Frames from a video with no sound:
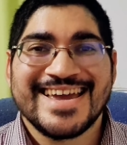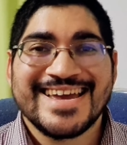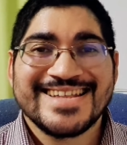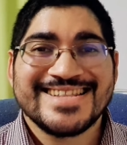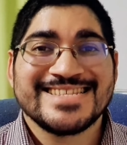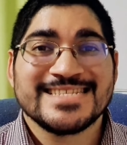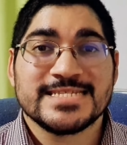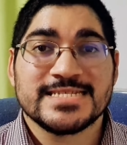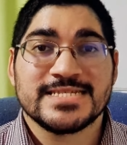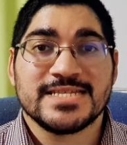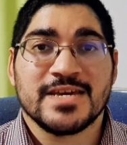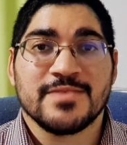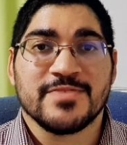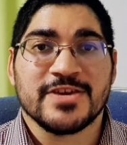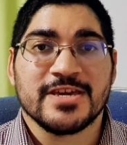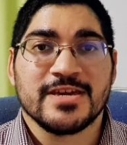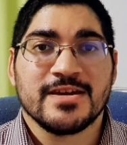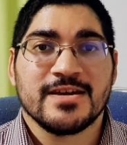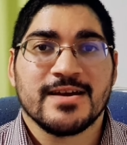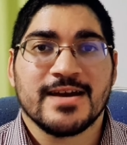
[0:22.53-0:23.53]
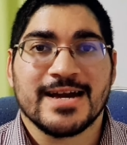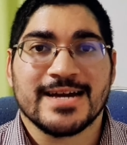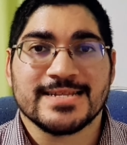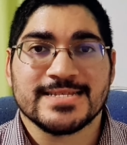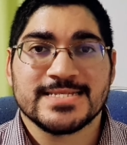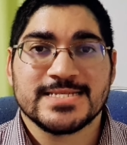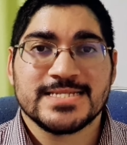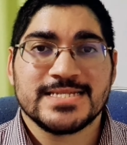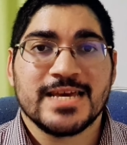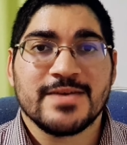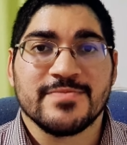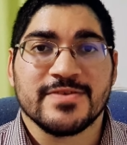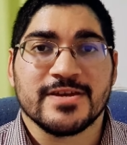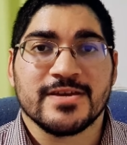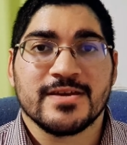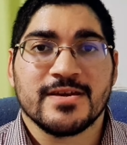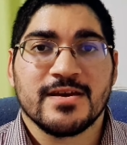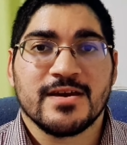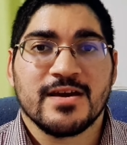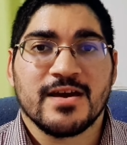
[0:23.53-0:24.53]
STEMI, and
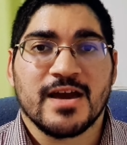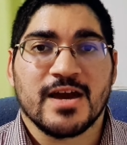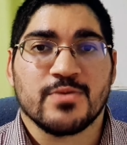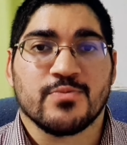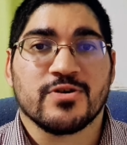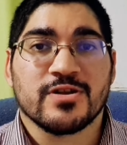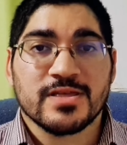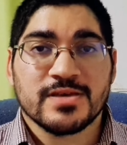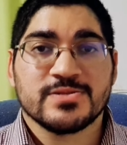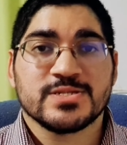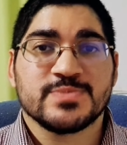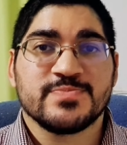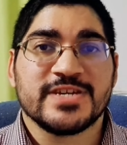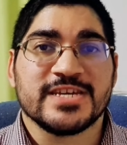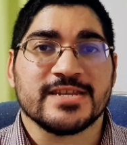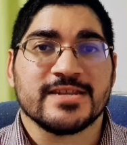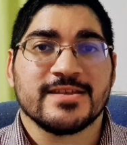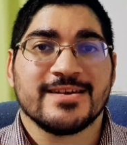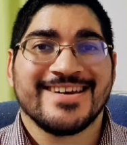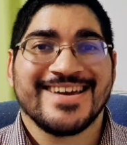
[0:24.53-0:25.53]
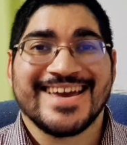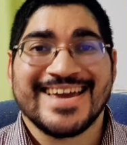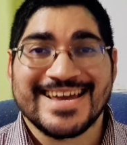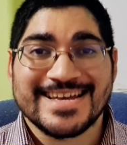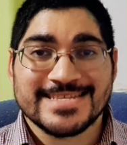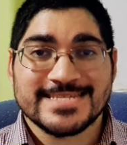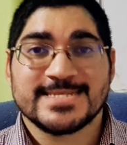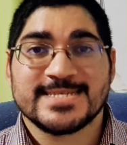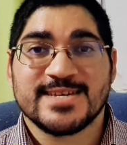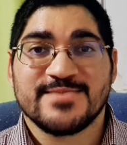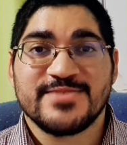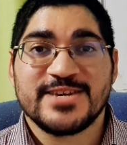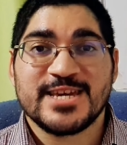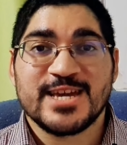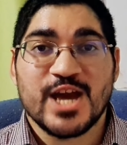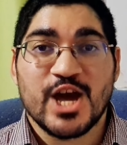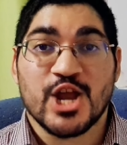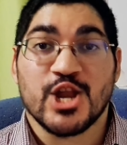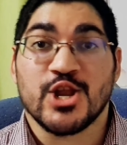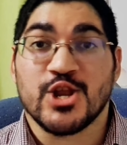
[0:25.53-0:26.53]
STEMI. And what do those mean?
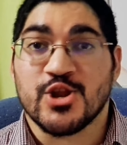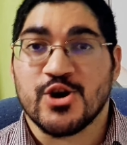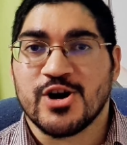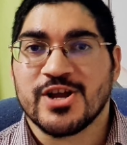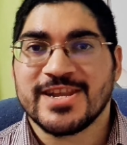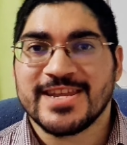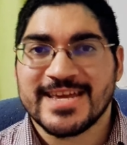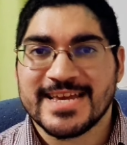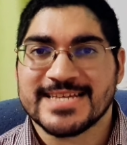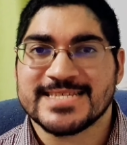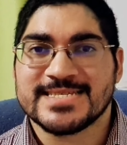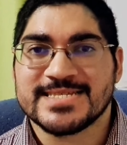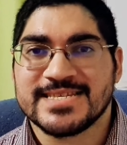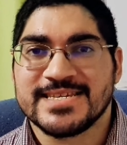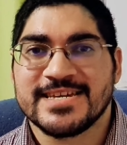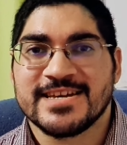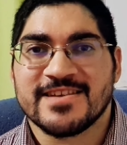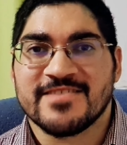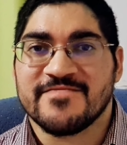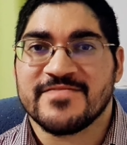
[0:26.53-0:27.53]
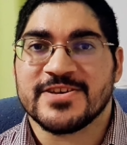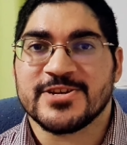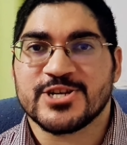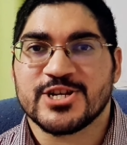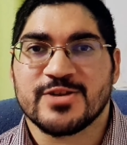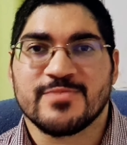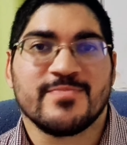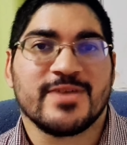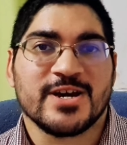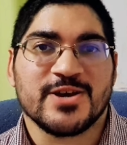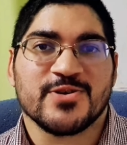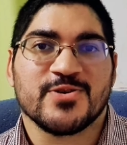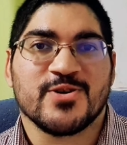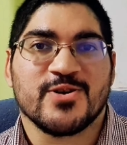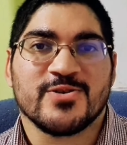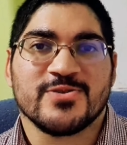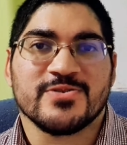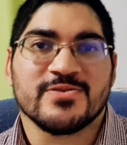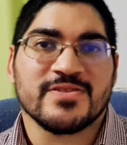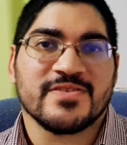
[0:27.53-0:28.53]
STEMI, non-ST elevation
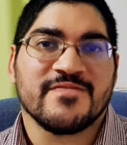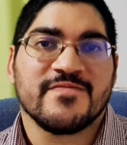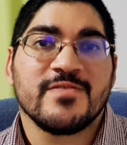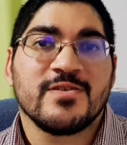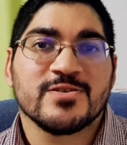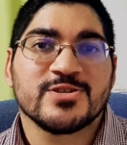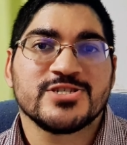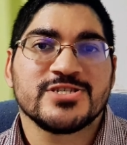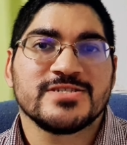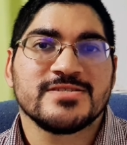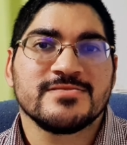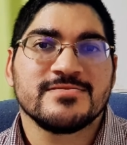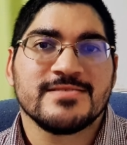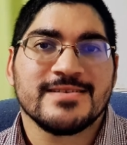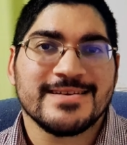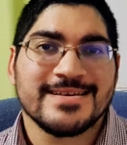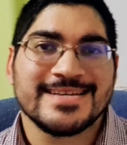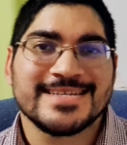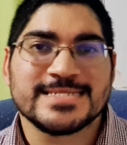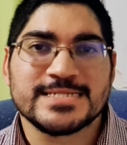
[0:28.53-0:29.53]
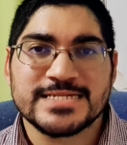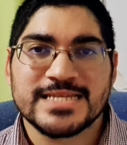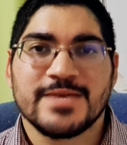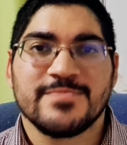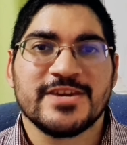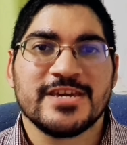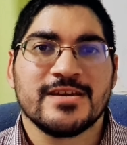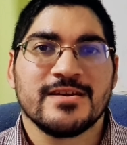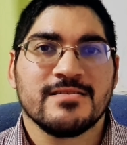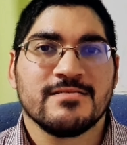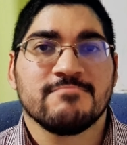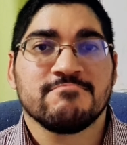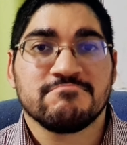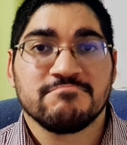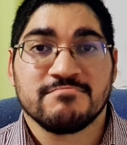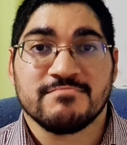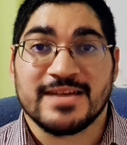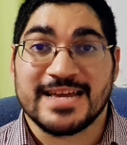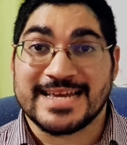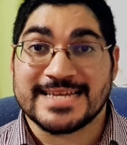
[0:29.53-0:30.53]
myocardial infarction. STEMI,
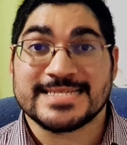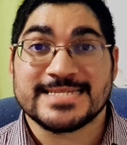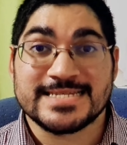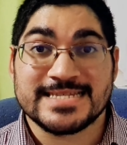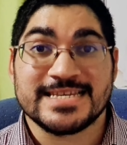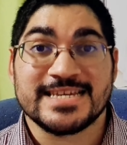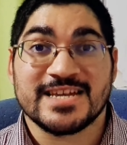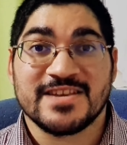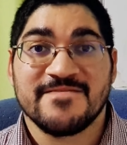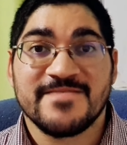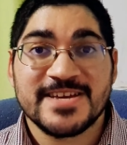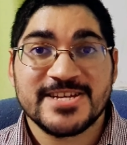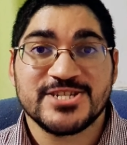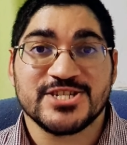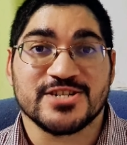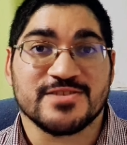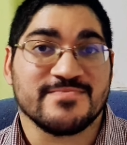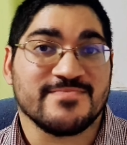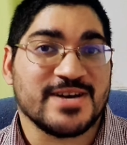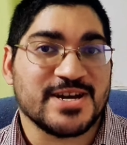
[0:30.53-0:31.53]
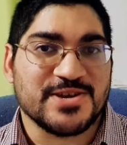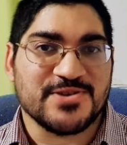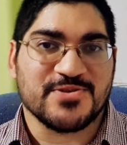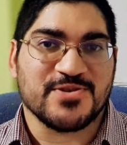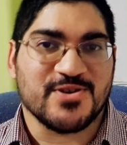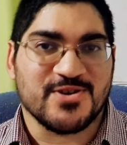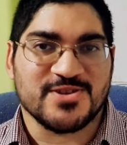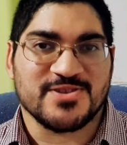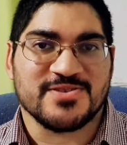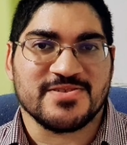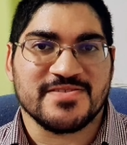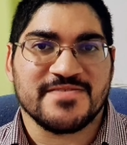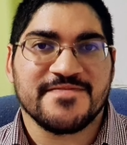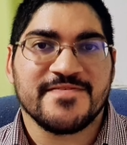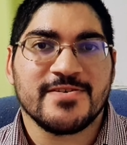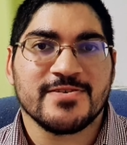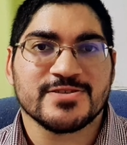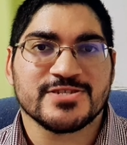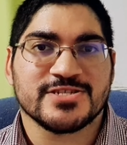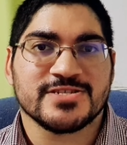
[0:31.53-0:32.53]
ST elevation myocardial
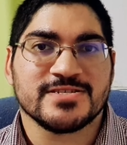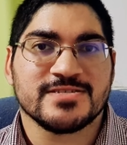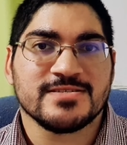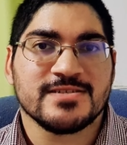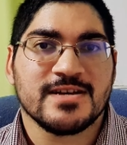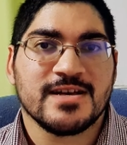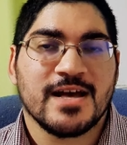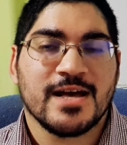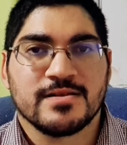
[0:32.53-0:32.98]
infarction.